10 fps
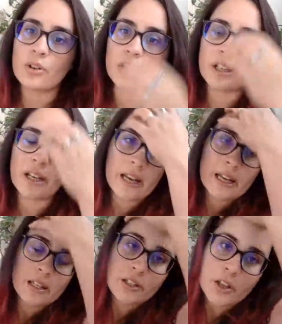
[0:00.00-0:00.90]
ocean.
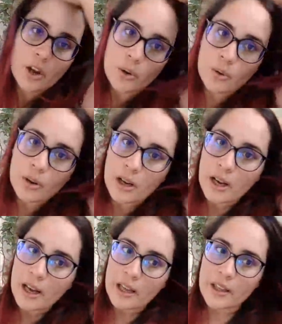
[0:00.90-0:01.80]
So
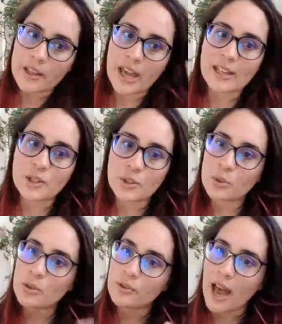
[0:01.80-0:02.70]
that's
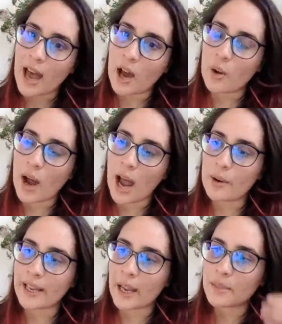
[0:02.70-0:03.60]
sort of how, how
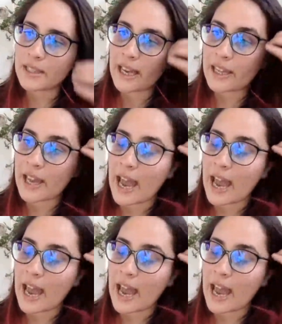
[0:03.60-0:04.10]
it came together.